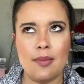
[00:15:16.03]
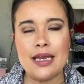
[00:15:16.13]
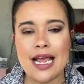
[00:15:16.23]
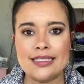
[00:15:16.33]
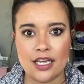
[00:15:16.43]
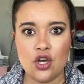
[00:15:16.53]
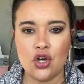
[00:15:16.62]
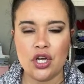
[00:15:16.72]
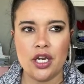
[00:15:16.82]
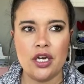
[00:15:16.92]
I mean, yes, I
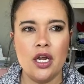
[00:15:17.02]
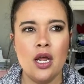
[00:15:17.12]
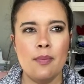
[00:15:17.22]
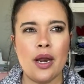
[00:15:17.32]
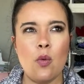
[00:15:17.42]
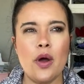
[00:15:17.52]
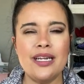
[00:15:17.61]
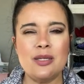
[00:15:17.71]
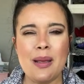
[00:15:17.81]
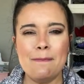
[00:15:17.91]
could, but I want
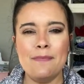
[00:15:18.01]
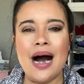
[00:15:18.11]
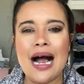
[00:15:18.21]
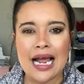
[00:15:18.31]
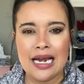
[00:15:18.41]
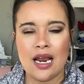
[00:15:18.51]
it to be mine.